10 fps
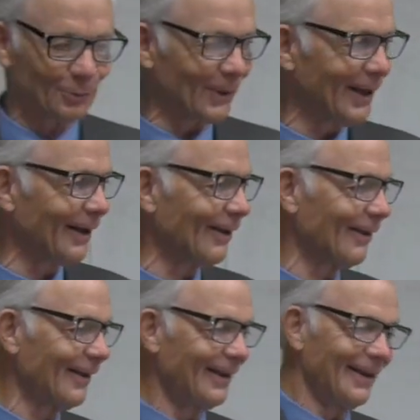
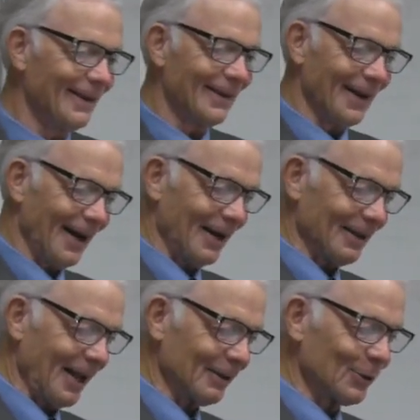well, yeah,
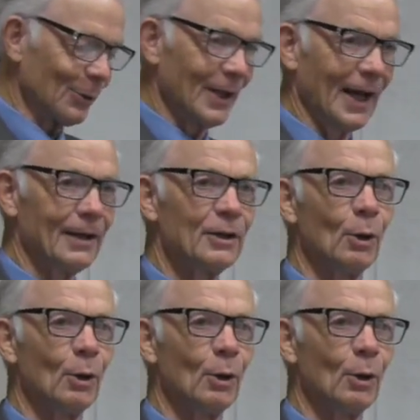I'll do that.